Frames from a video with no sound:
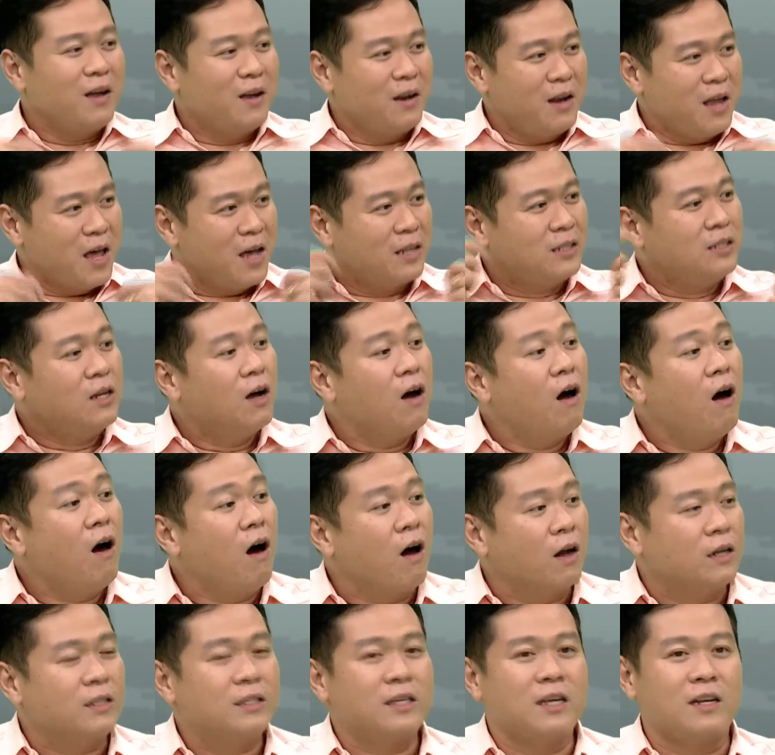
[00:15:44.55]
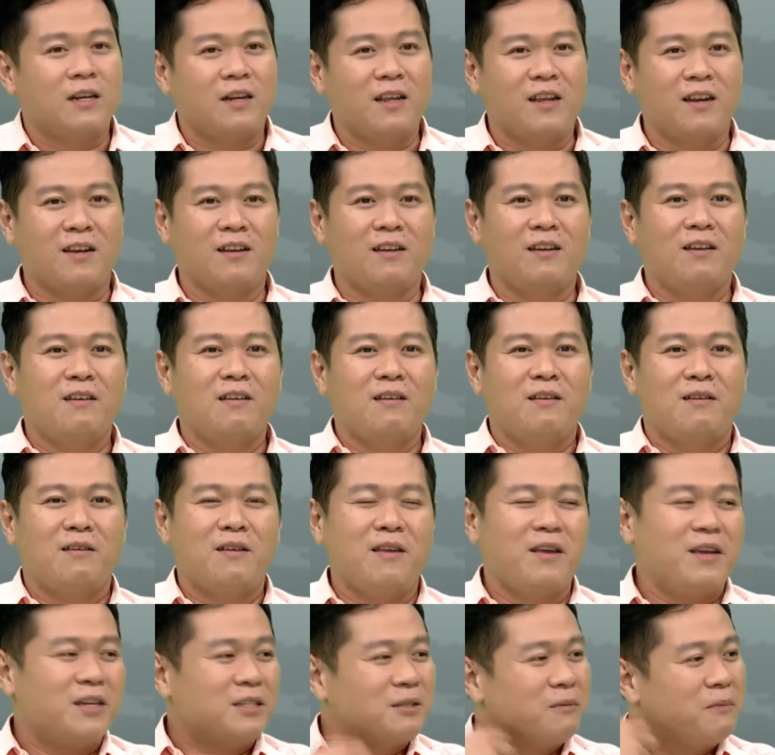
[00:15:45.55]
their thoughts, and then
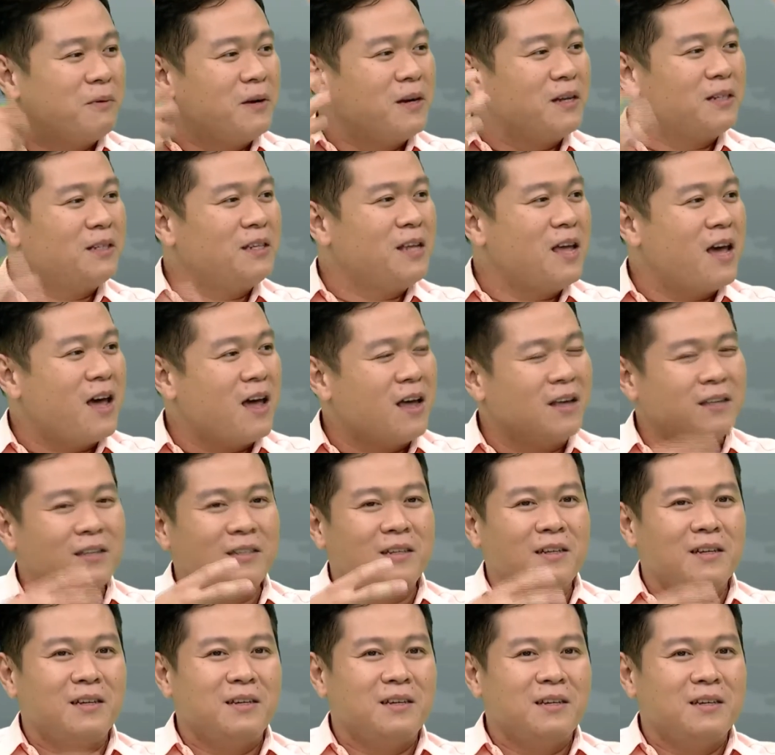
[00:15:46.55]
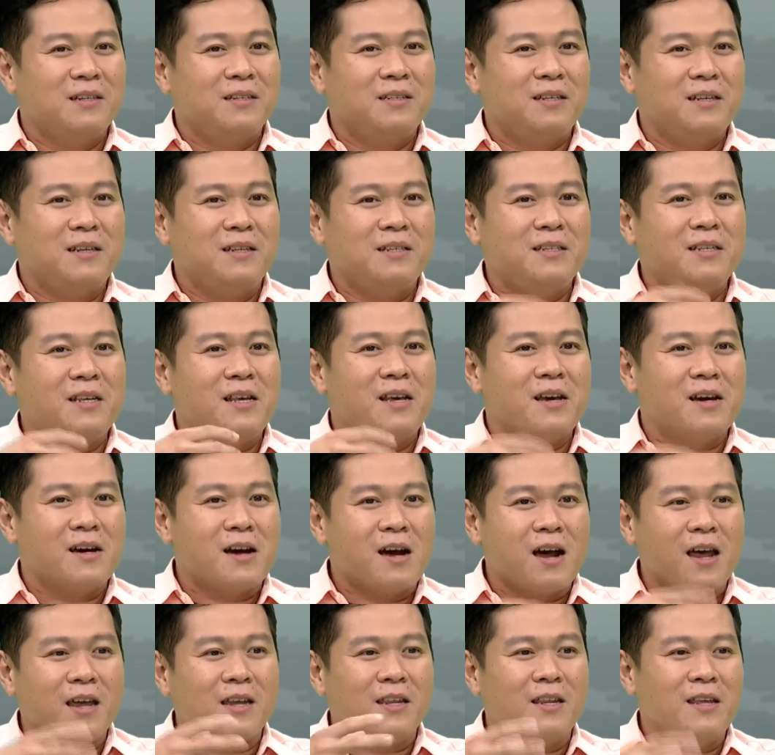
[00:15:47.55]
they express their sincere
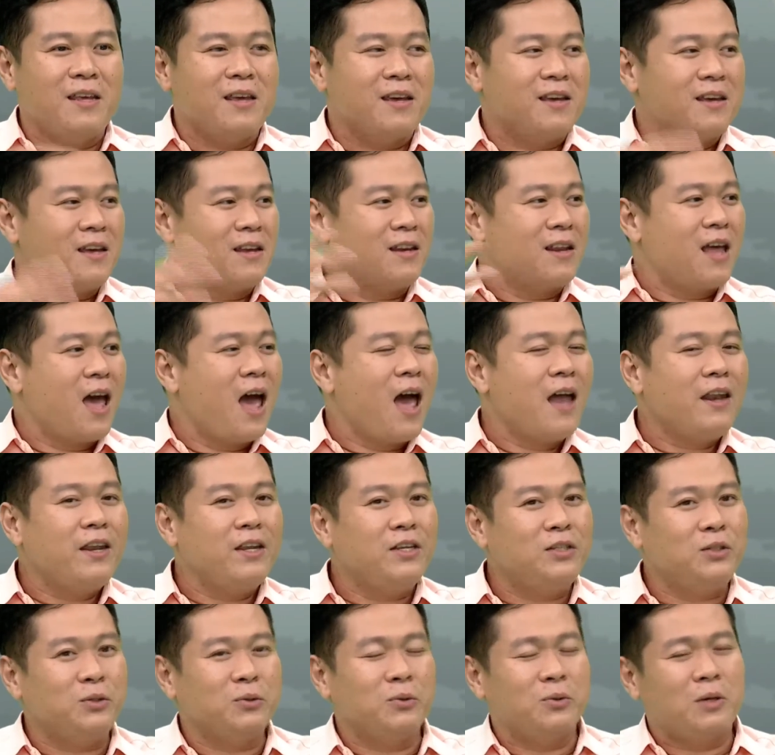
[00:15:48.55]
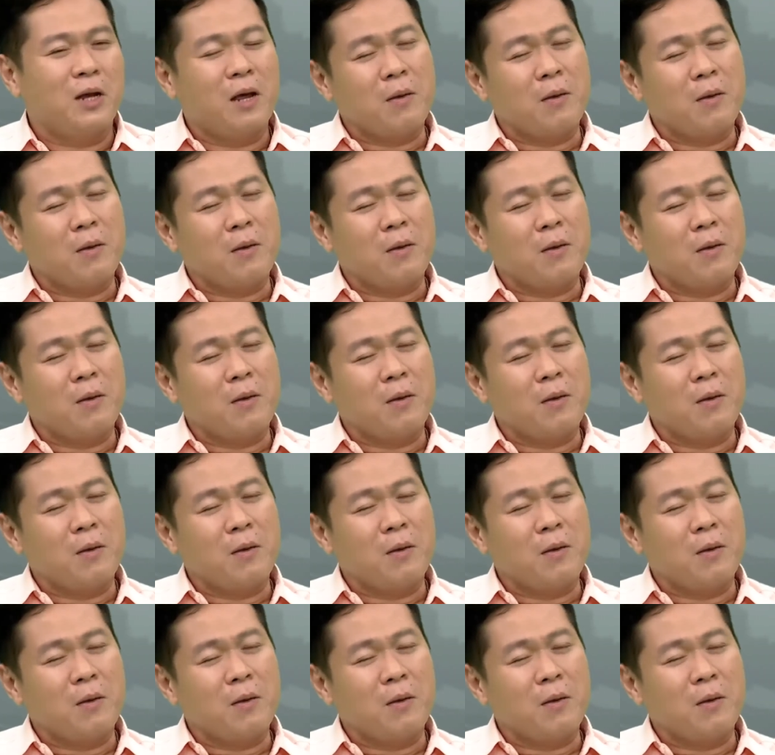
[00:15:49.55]
idea and attitude.